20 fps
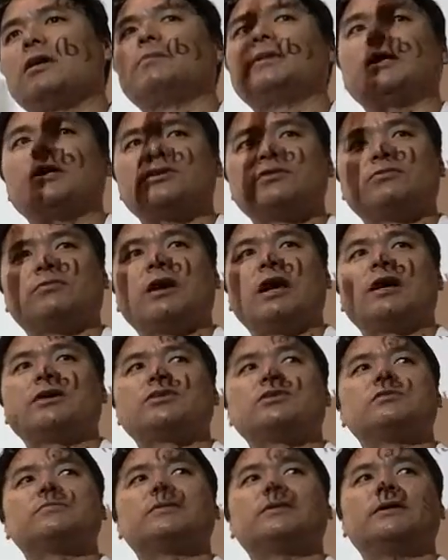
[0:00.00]
combination
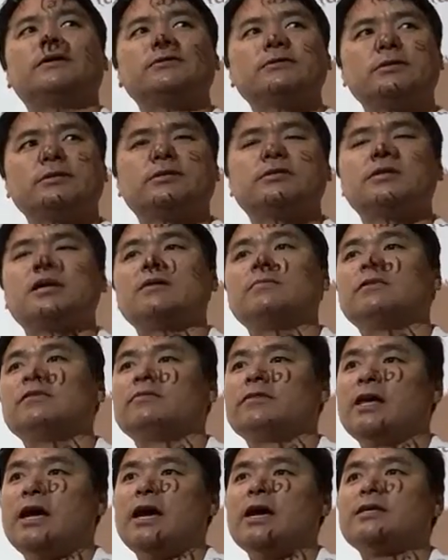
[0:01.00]
reactions, but here's an example
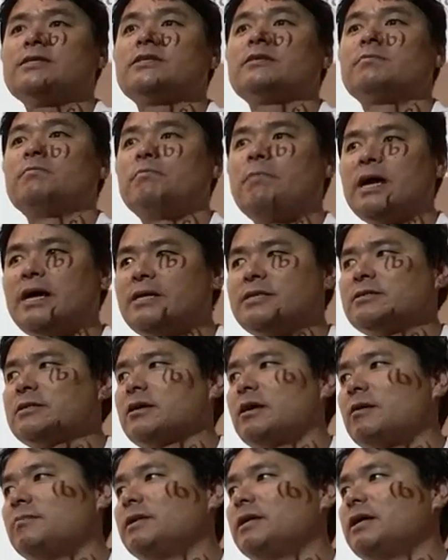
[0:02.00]
of an acid-base
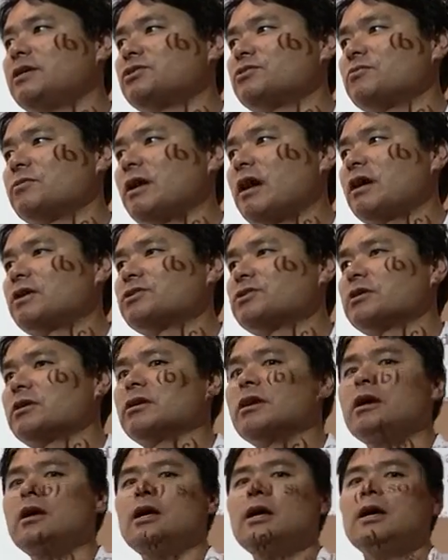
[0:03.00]
combination
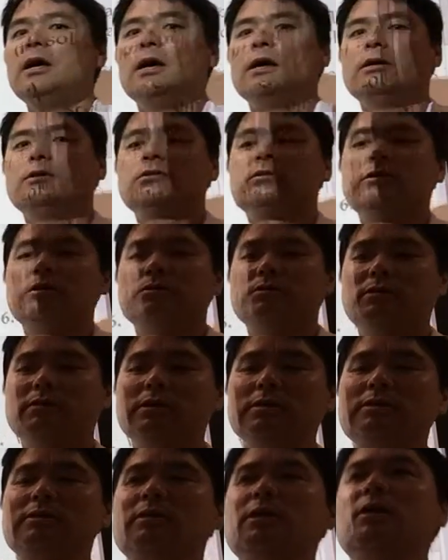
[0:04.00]
reaction. And so
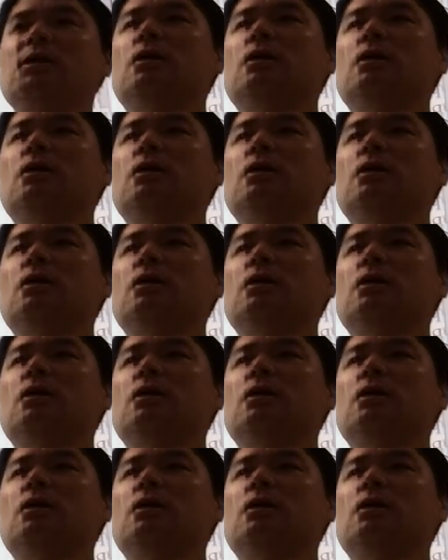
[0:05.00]
since